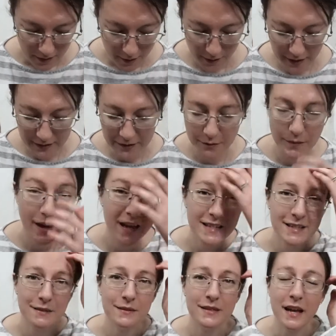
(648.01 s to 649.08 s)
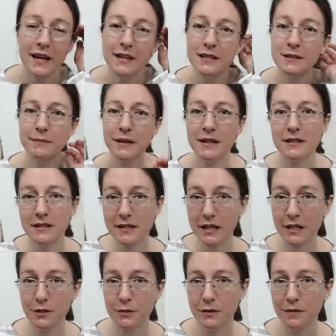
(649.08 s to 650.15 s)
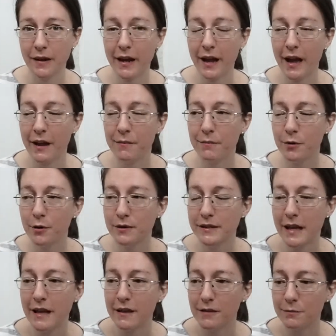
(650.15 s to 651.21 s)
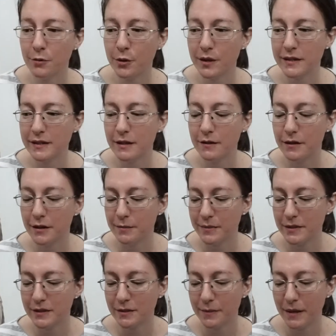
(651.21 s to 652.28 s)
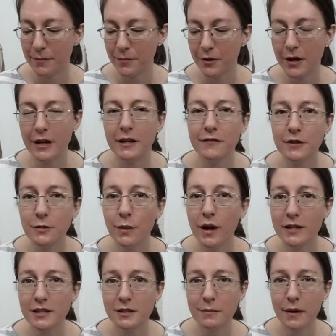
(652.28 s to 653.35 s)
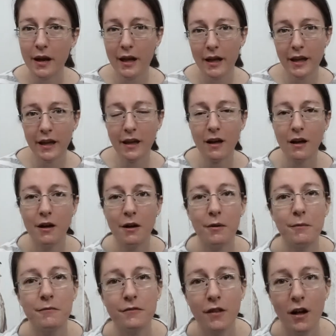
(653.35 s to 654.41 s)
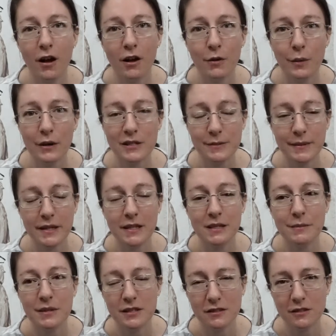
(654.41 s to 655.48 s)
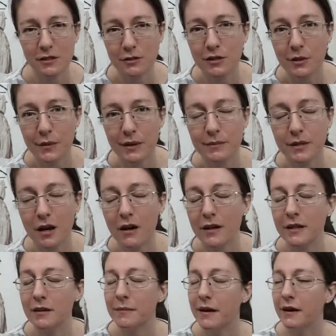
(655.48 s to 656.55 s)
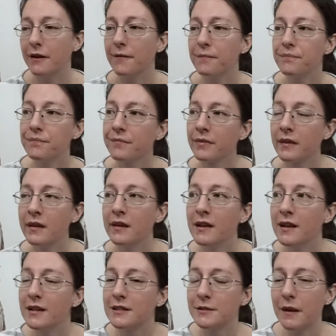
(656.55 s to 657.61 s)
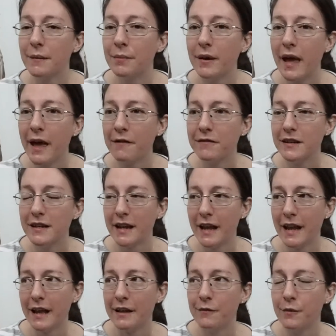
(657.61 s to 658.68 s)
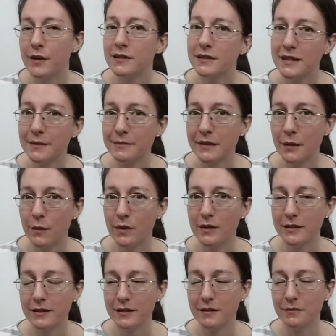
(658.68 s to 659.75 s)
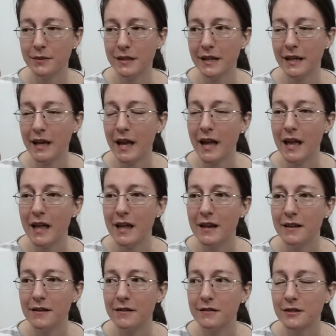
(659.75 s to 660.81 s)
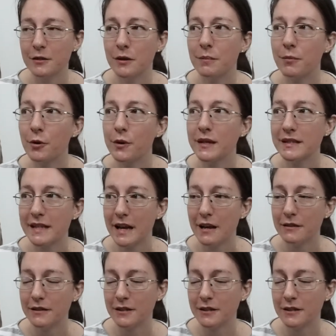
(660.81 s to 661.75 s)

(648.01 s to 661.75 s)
Okay, so what I did was I just made a schedule, right? I broke it down on a piece of paper. And if you watched my vlog where I was making the muslin, you'll know what I'm talking about. So I put every day what steps I wanted to complete. And so I broke it down to